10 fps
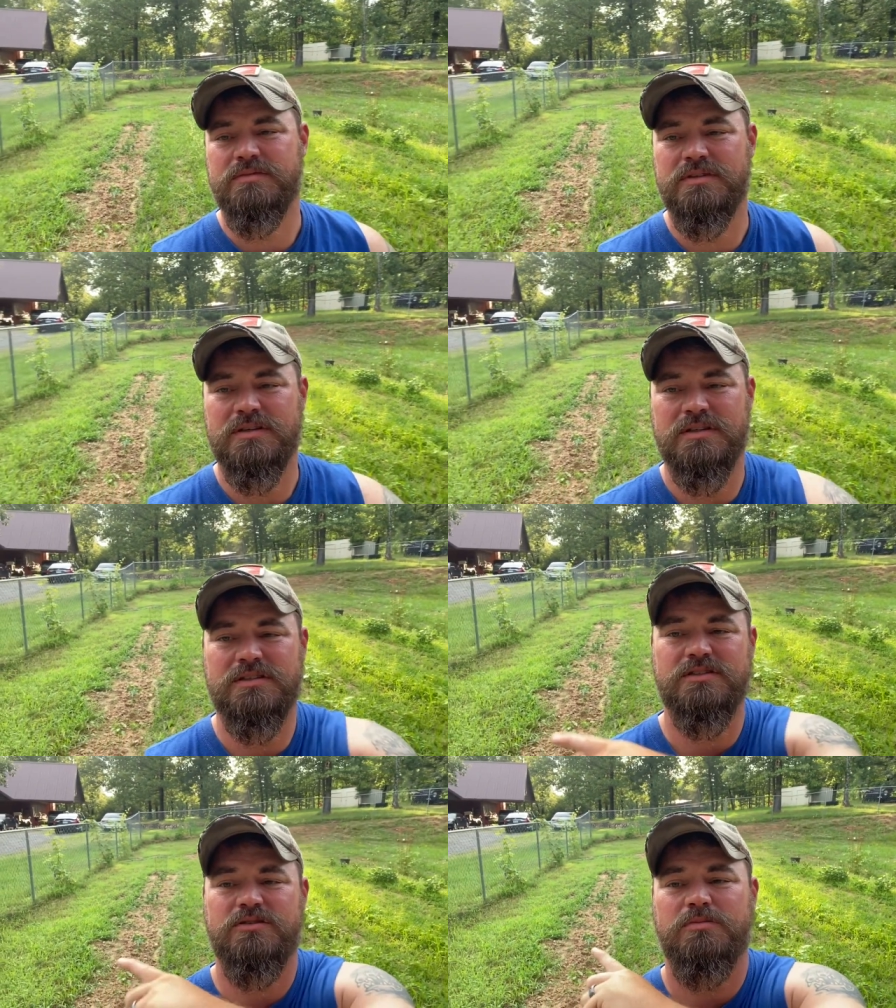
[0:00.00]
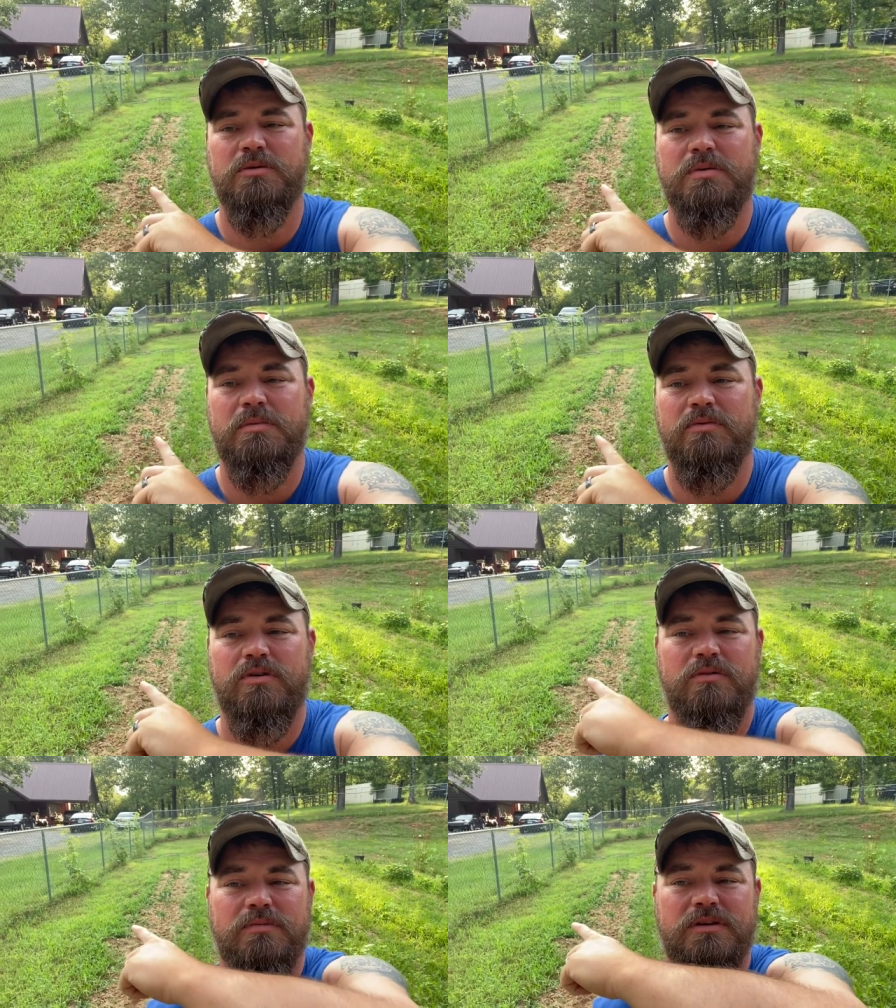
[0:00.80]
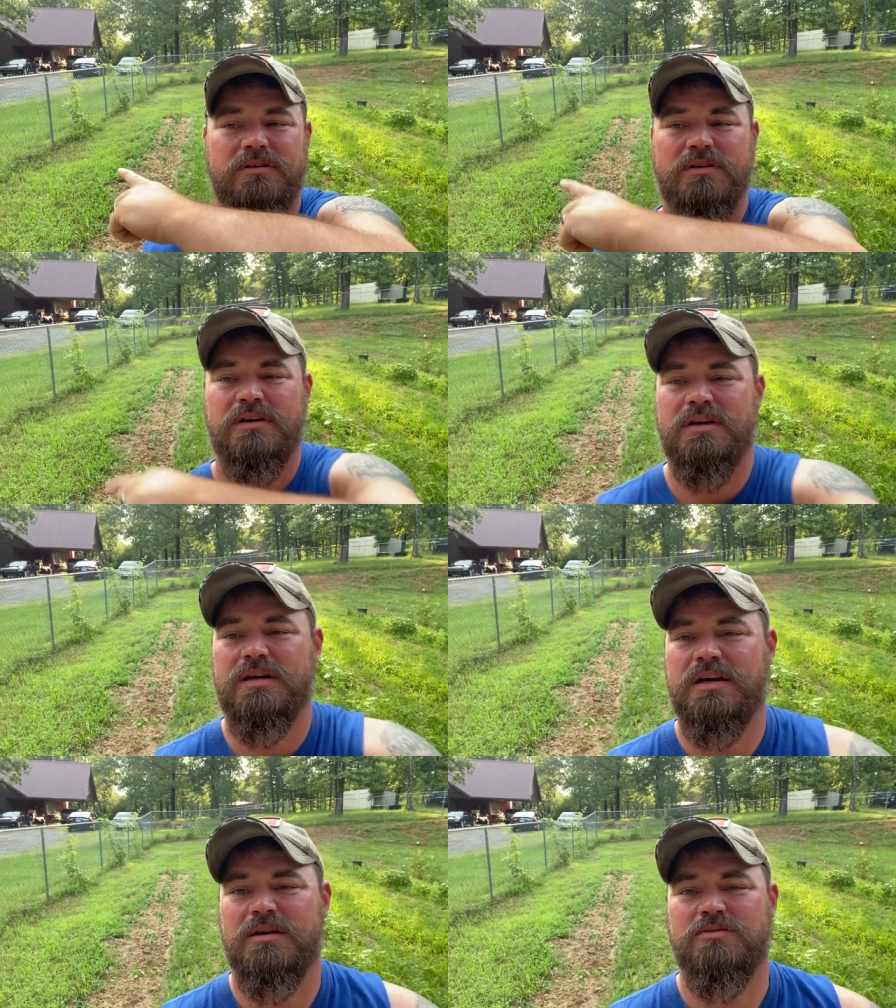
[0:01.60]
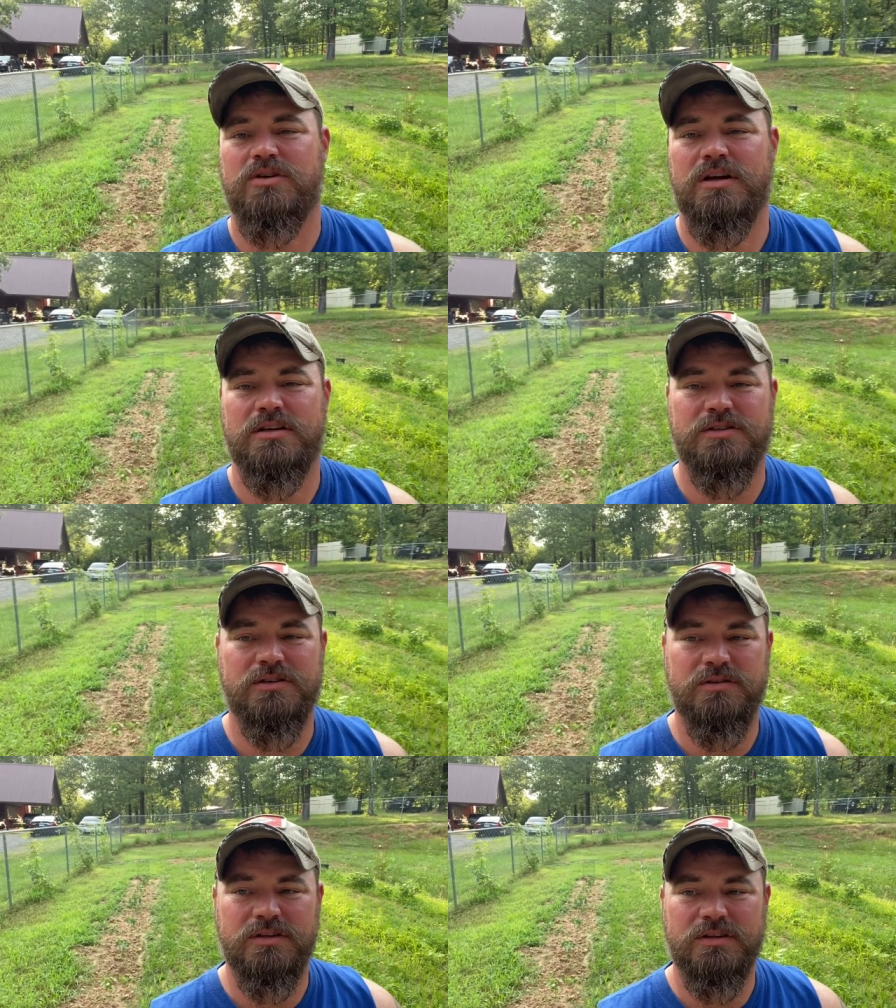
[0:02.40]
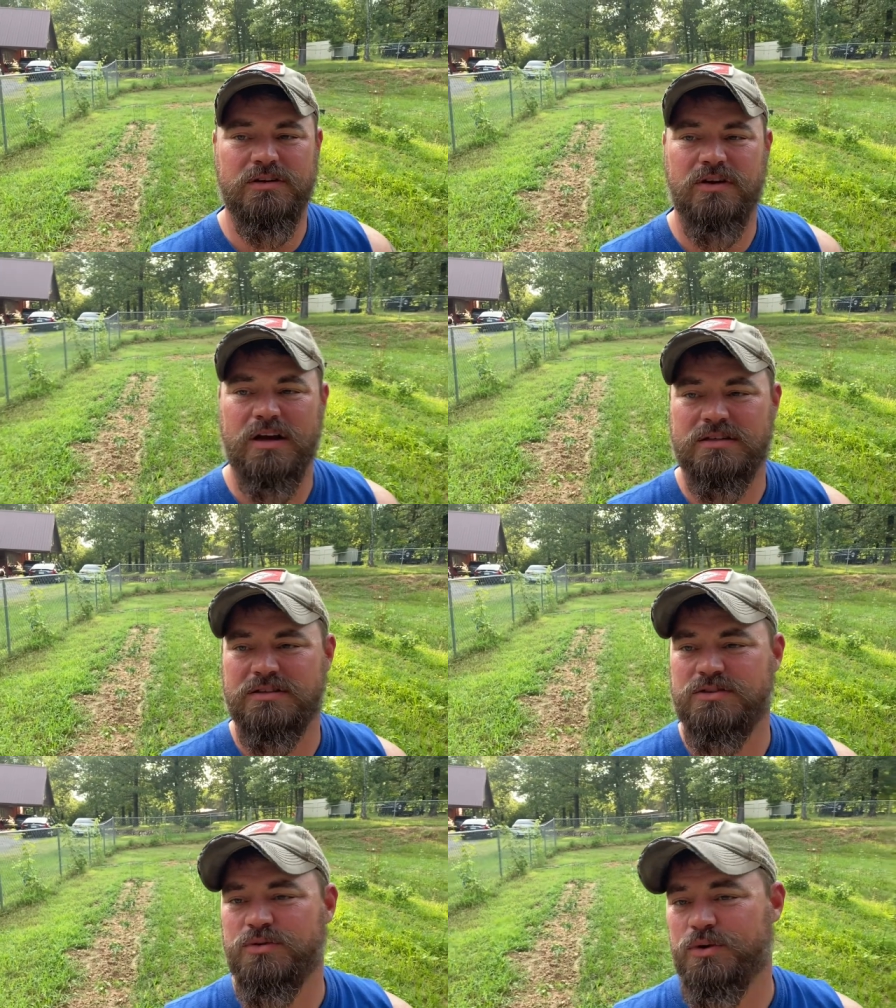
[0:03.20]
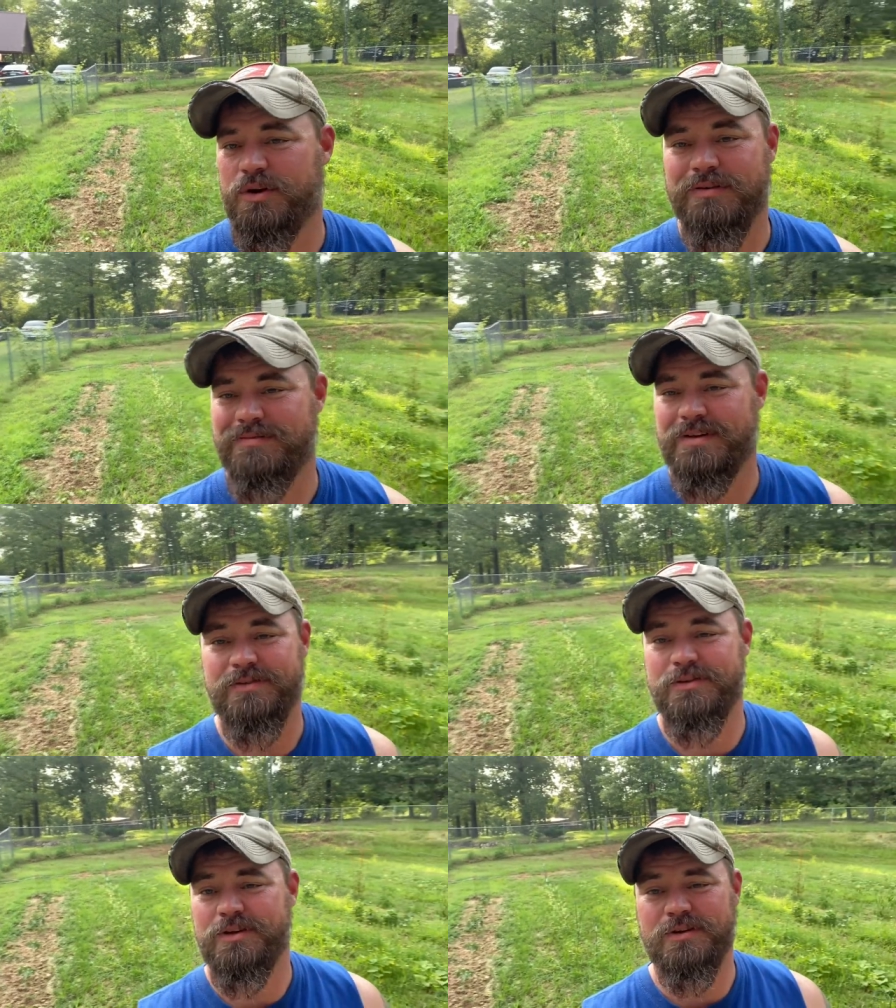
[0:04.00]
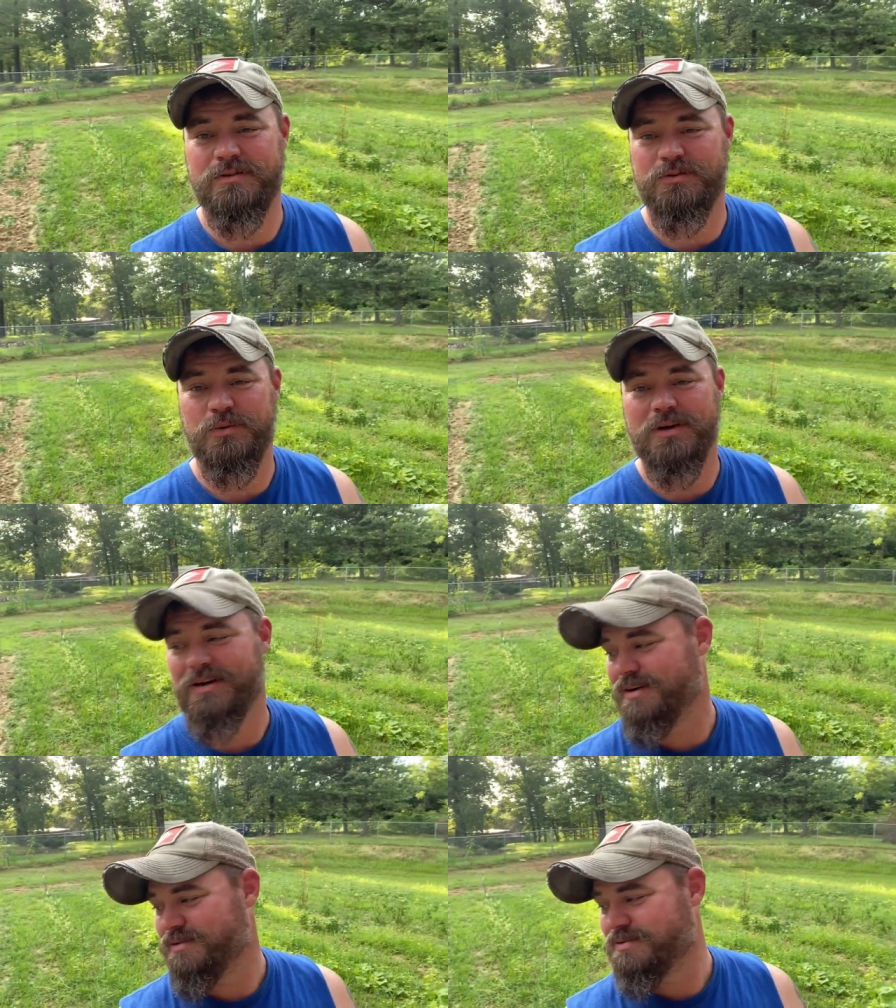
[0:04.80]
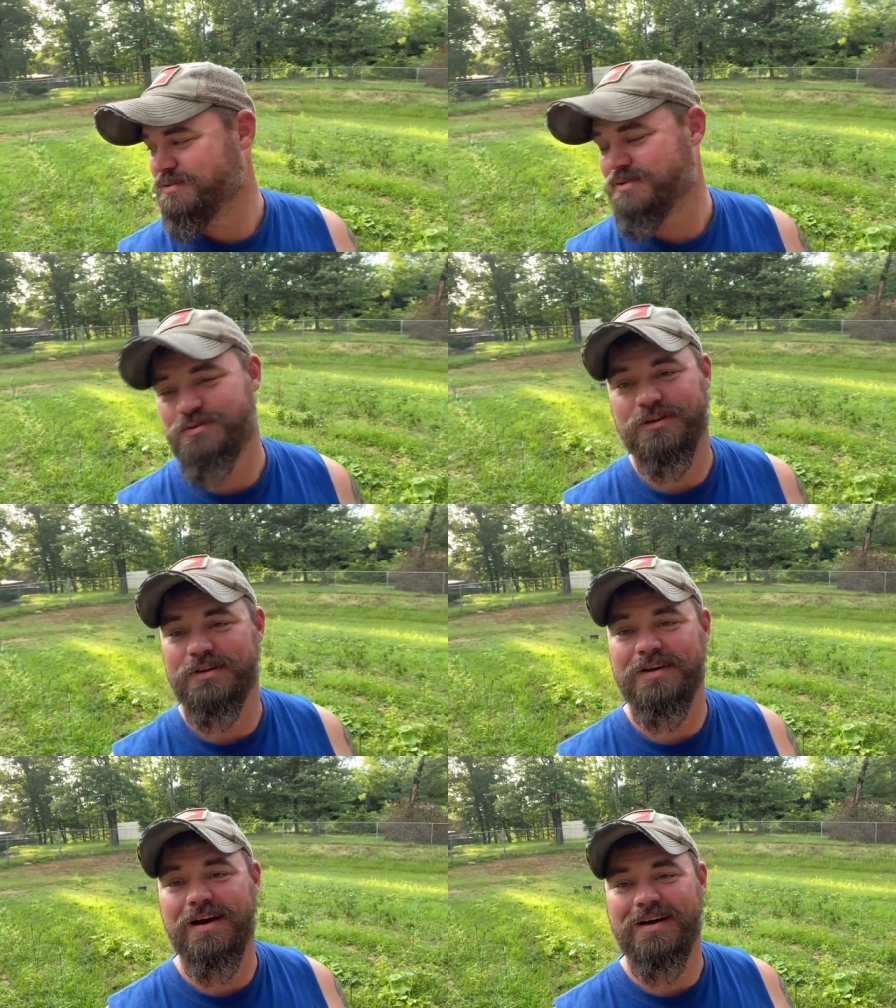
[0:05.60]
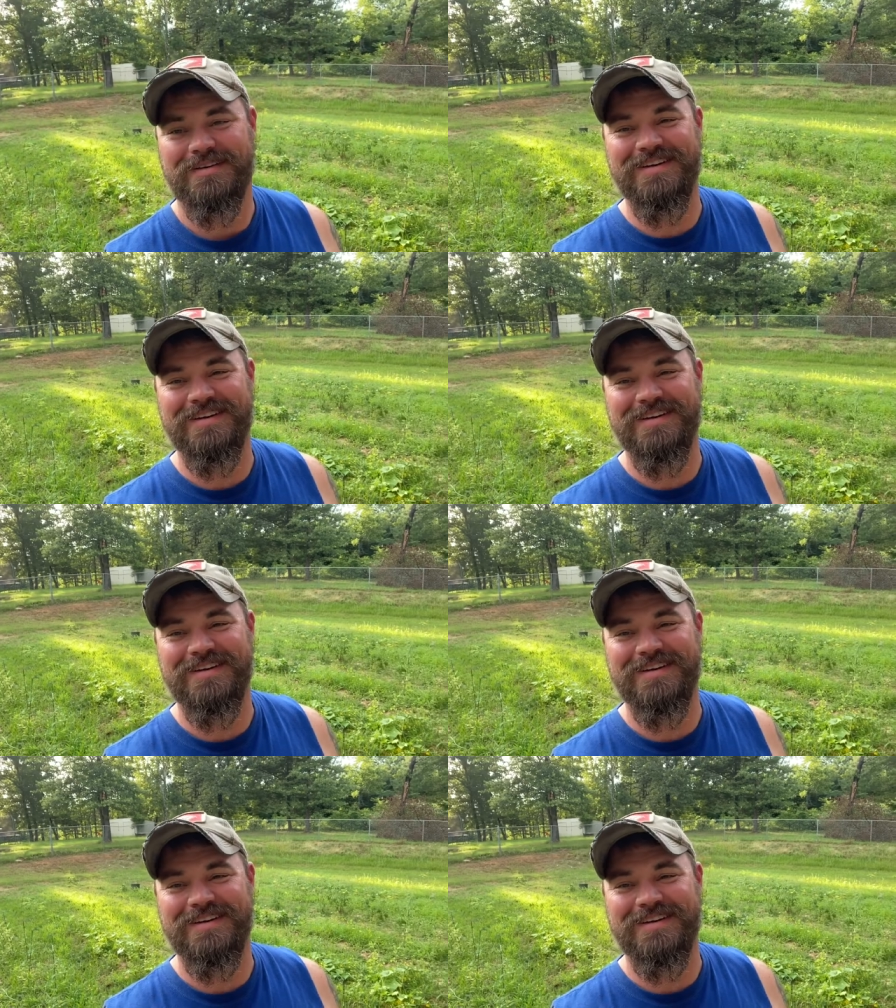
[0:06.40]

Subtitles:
This is the bell pepper row, but trying to show that the grass is shorter, even though it was a week ago, so it's really not.